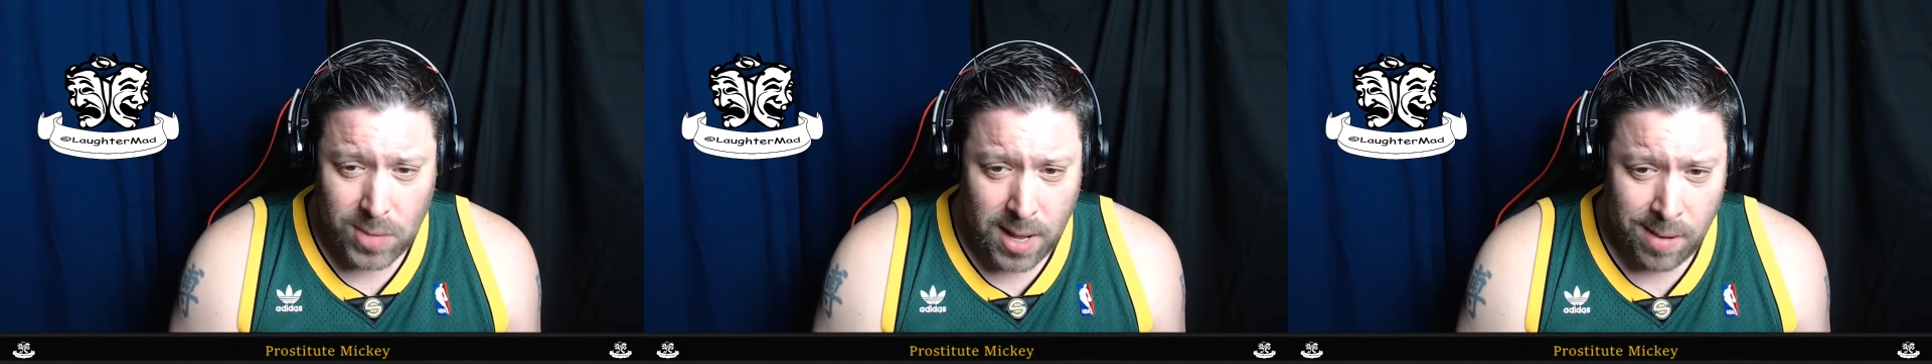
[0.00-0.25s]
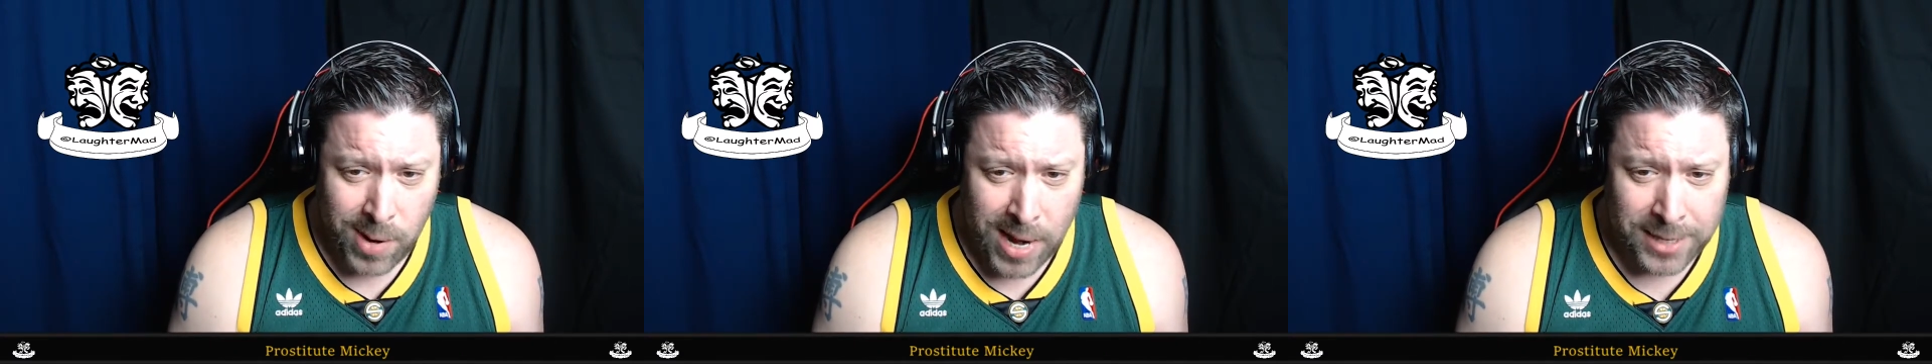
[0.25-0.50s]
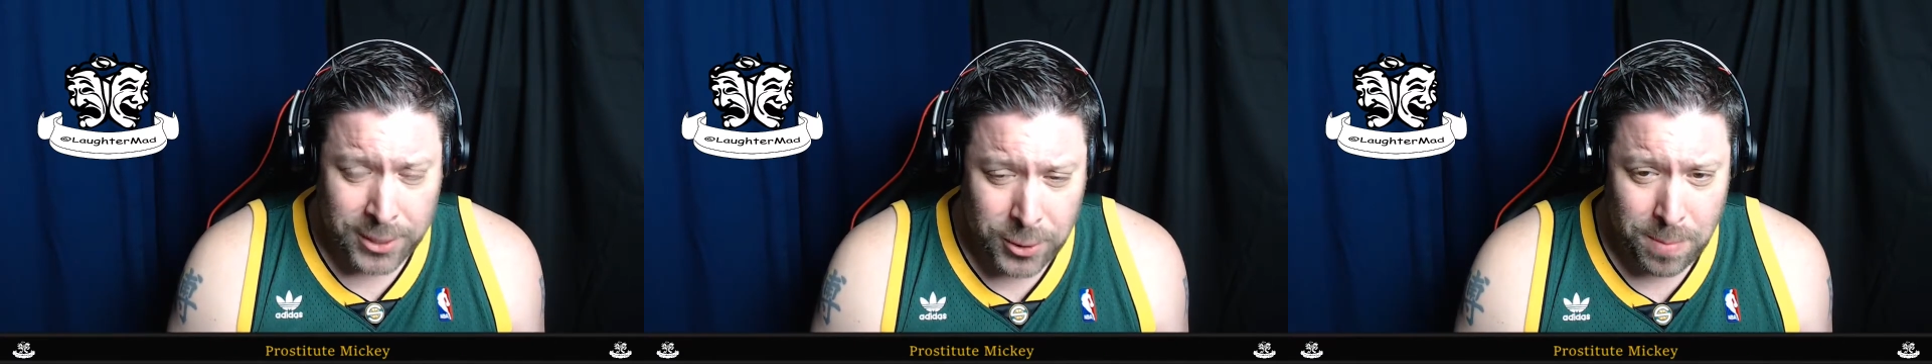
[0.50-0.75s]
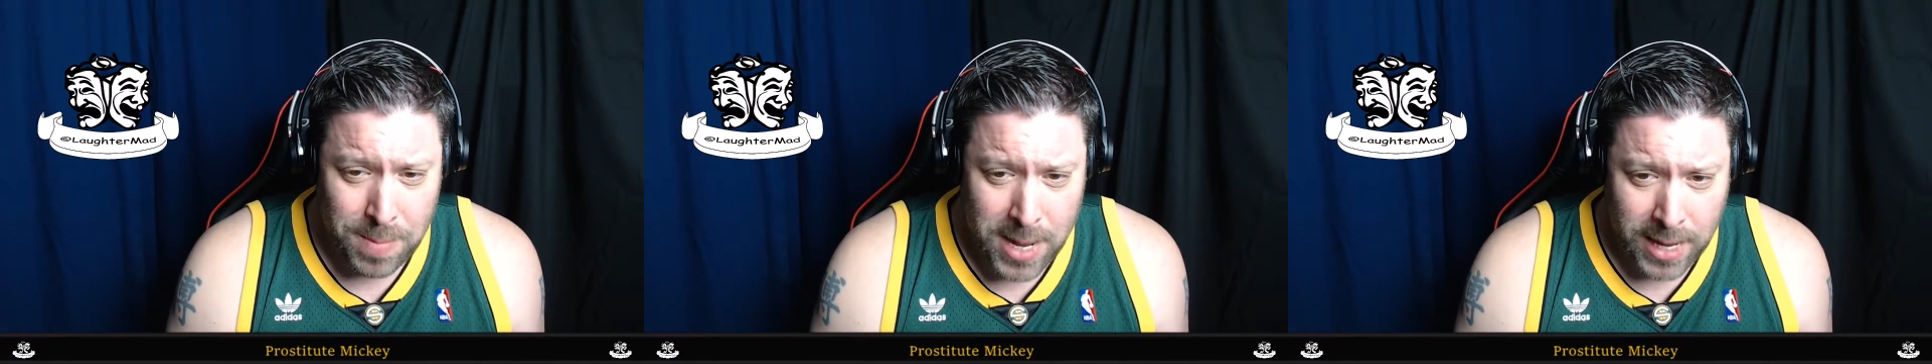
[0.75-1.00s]

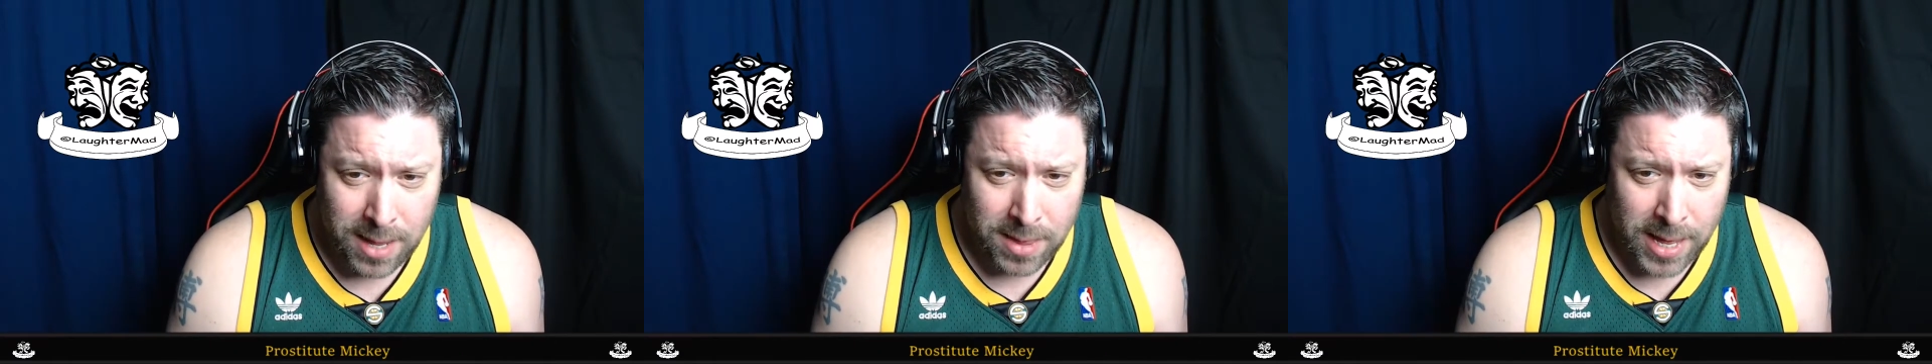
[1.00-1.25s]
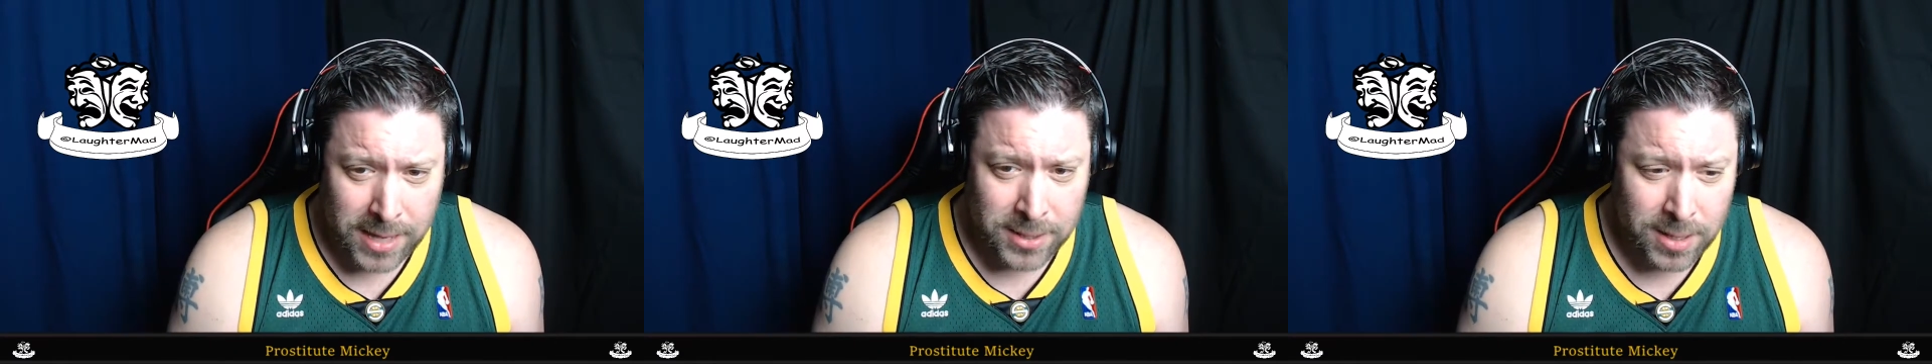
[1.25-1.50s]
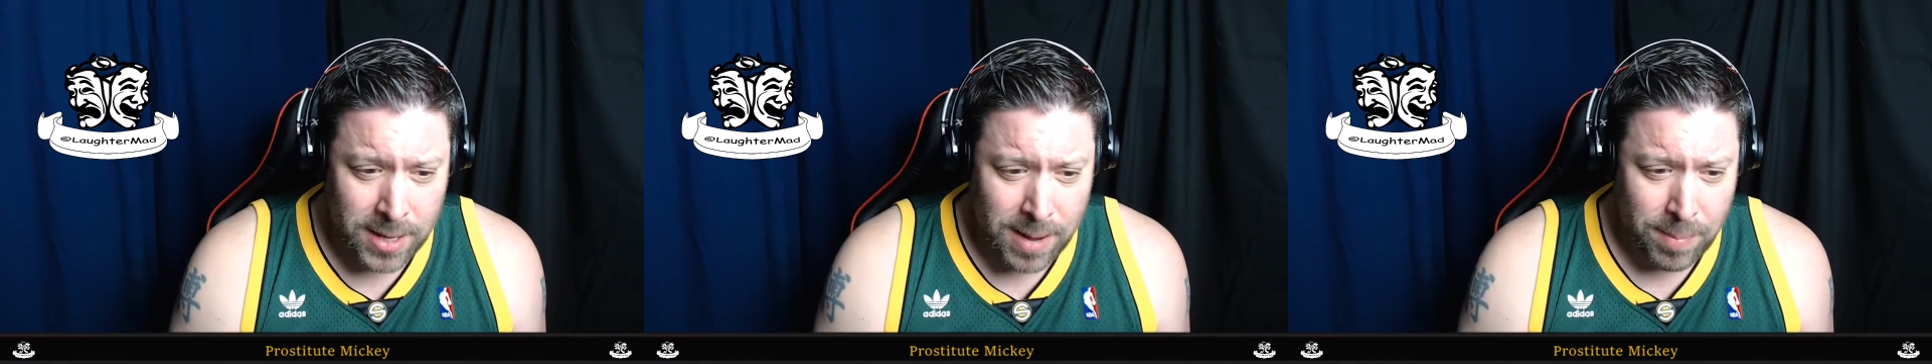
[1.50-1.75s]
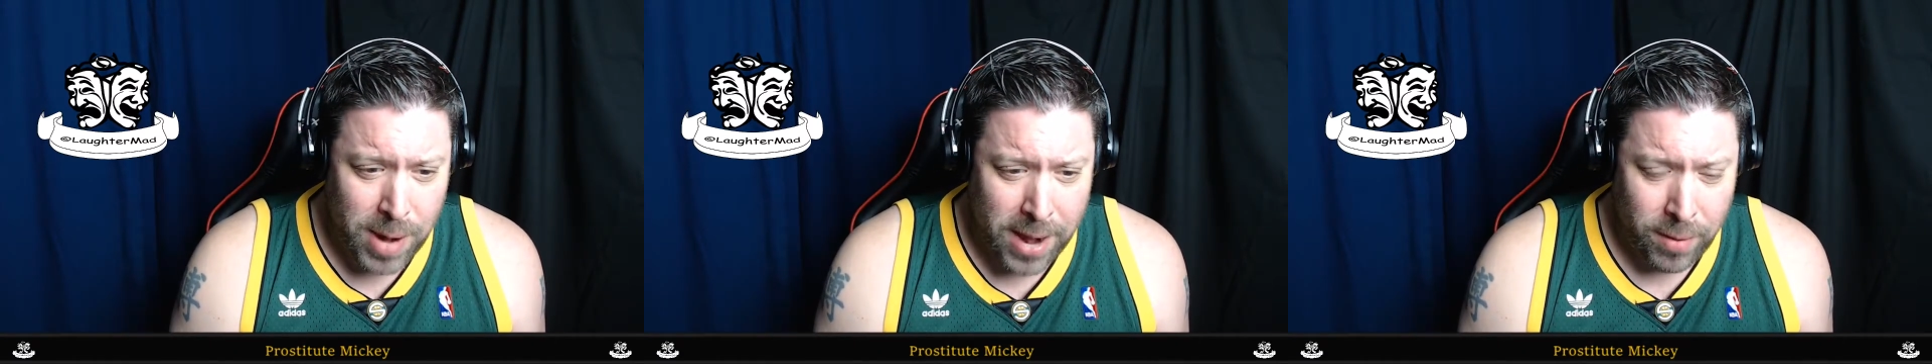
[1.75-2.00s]
Prostitute Mickey, thanks,
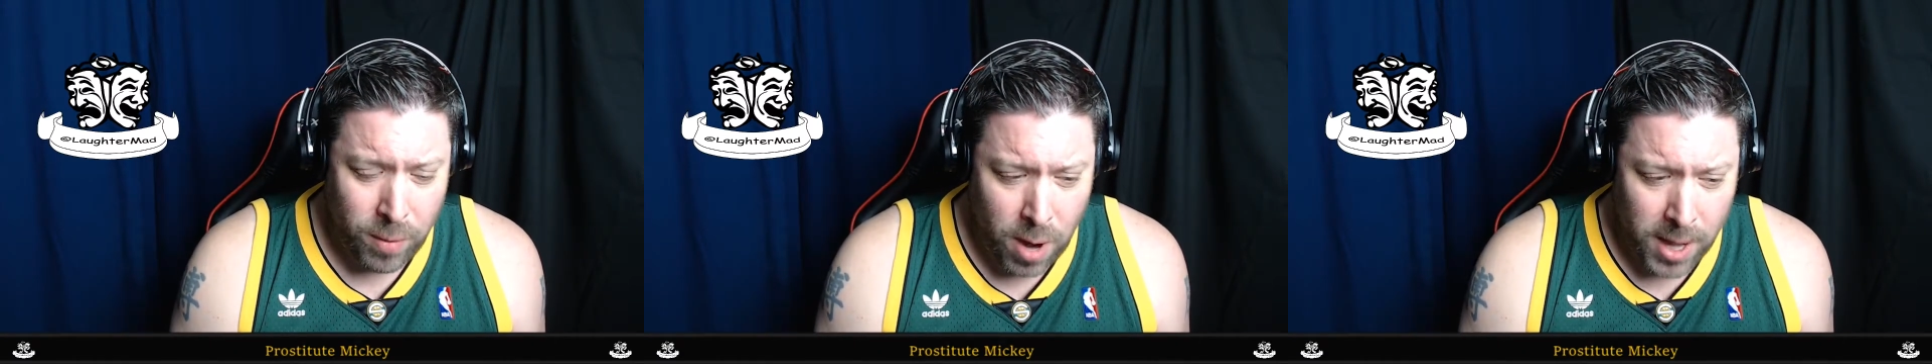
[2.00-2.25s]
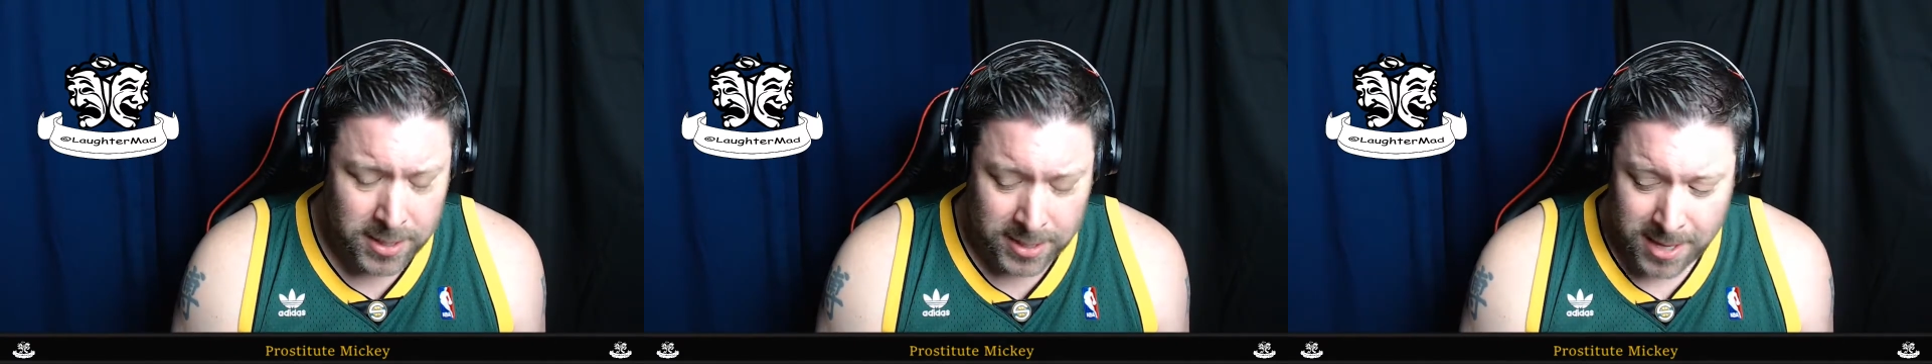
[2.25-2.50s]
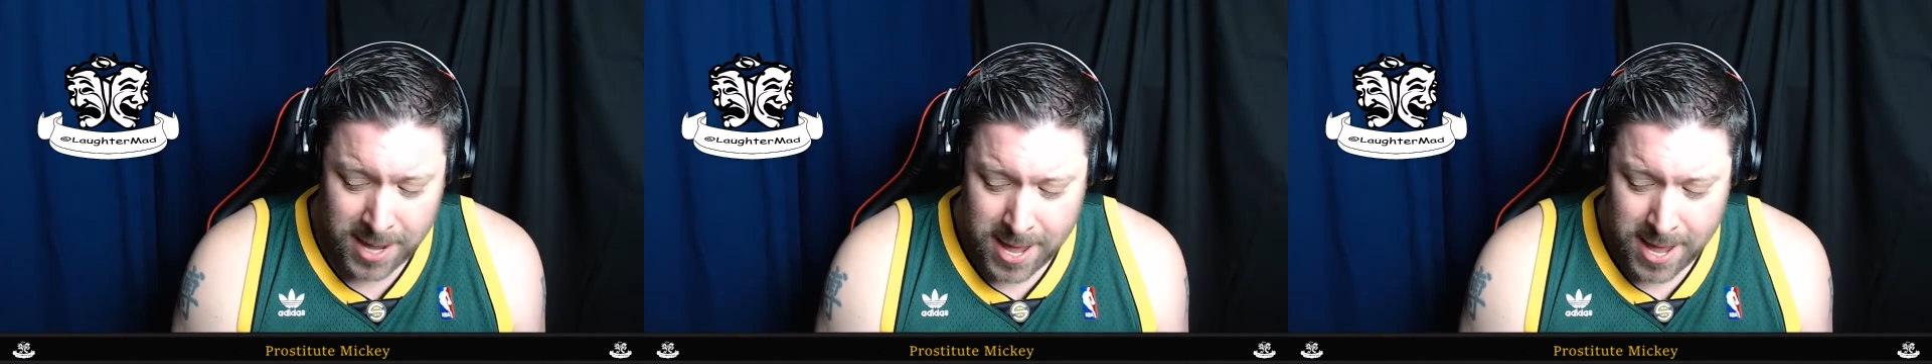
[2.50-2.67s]
Brandon Ross.